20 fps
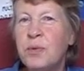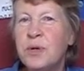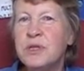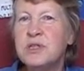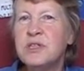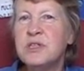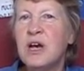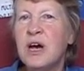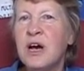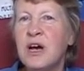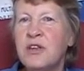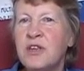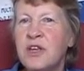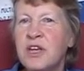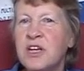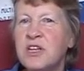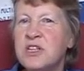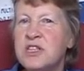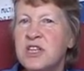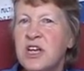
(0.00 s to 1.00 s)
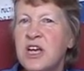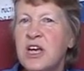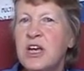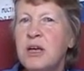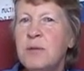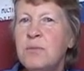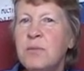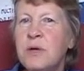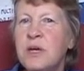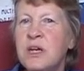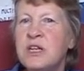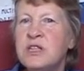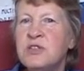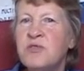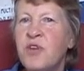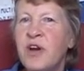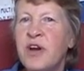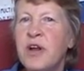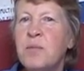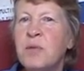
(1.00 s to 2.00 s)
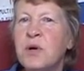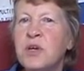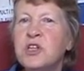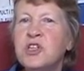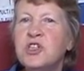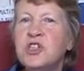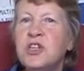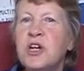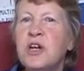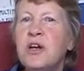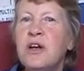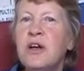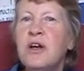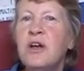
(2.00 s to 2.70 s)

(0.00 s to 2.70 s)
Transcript: but I think a team is very much